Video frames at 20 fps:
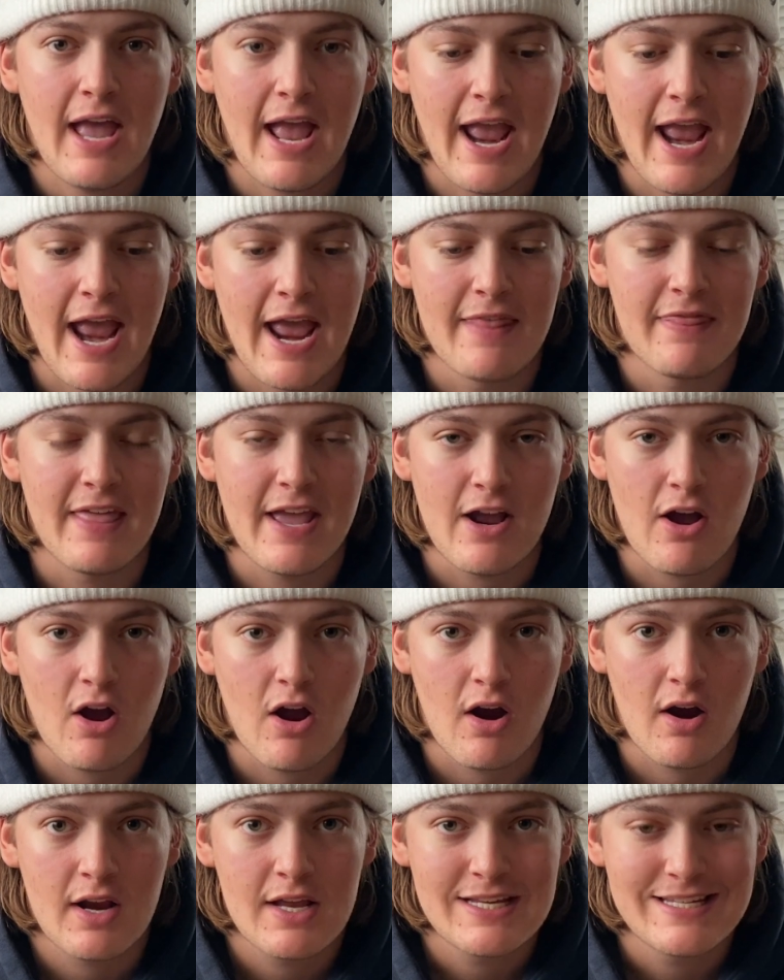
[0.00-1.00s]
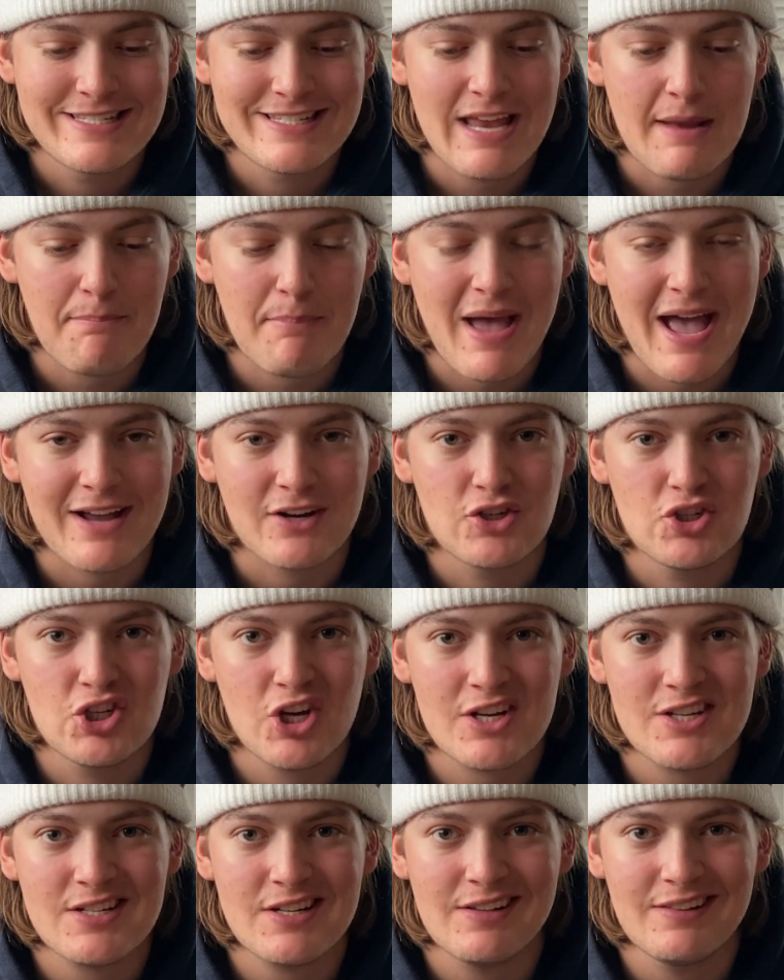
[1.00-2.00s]
and they are set back
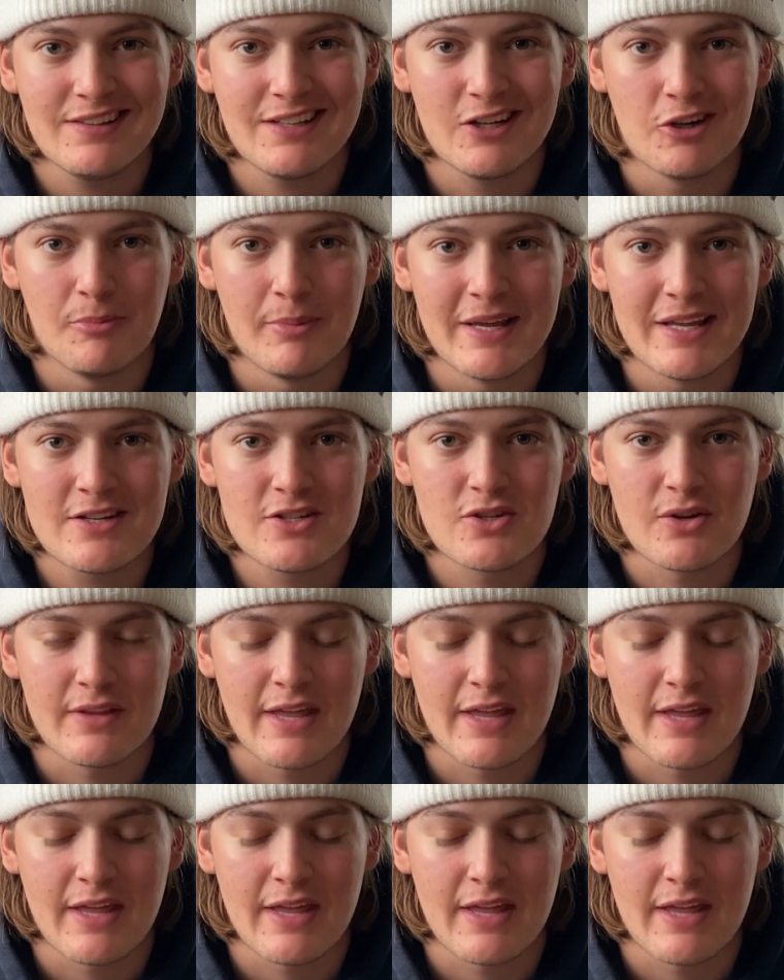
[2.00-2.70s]
just a little bit so